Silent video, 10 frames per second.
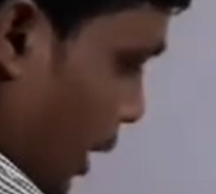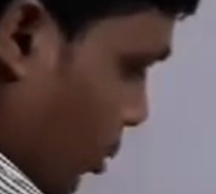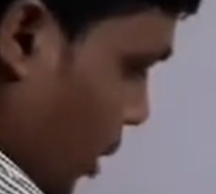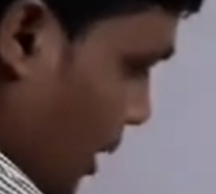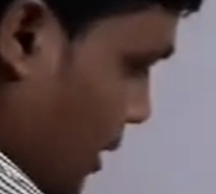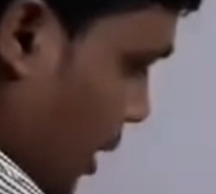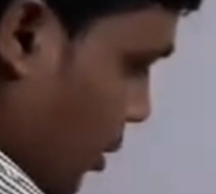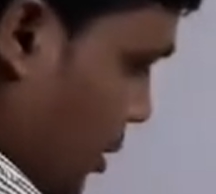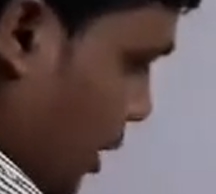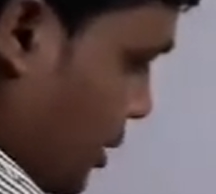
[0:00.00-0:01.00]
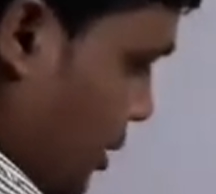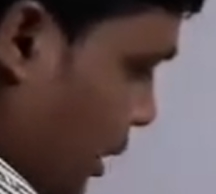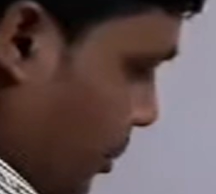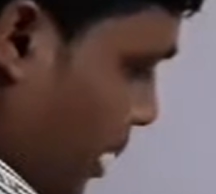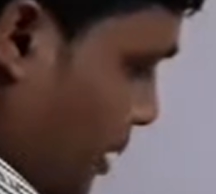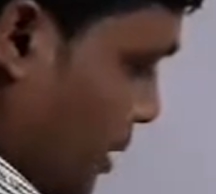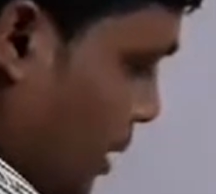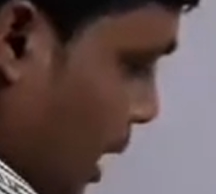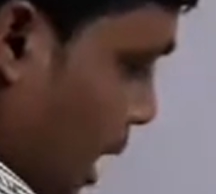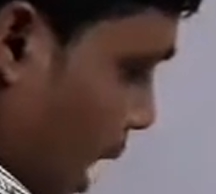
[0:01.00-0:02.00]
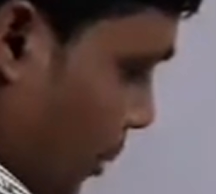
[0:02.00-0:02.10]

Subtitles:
It will execute these statements.